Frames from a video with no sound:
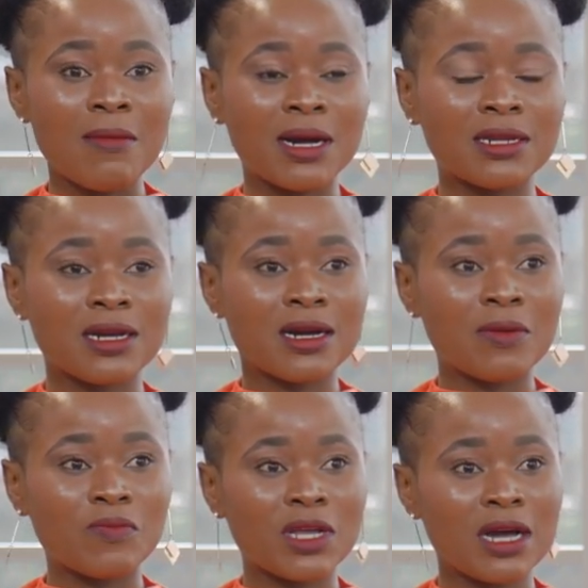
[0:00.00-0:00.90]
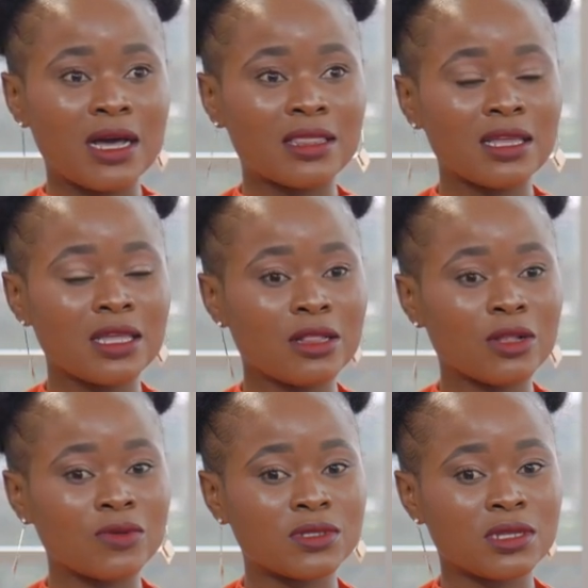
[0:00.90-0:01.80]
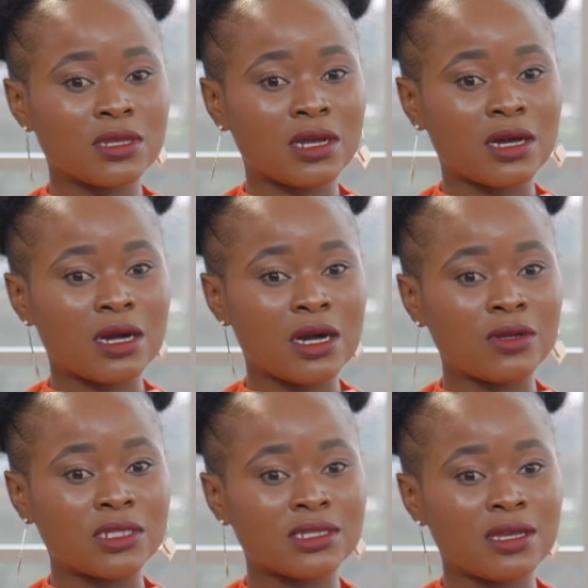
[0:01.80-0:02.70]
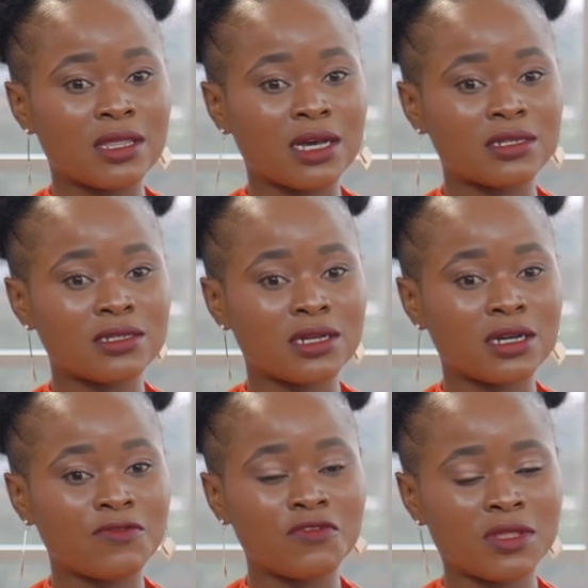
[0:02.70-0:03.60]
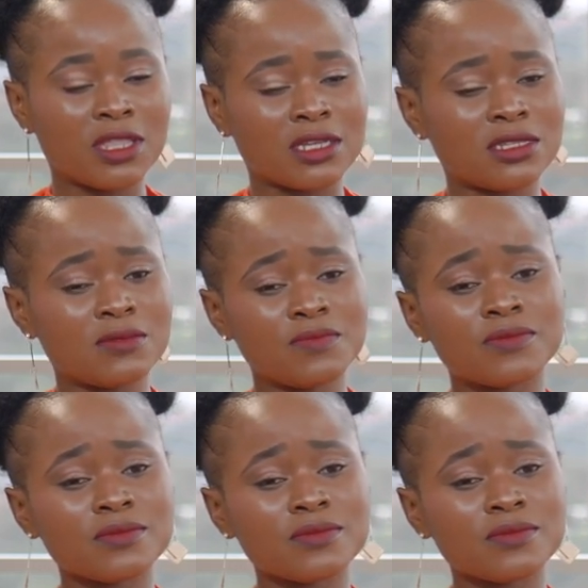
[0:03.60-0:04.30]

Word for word: But um, I, I think in closing, uh, I will say that a uh, few things.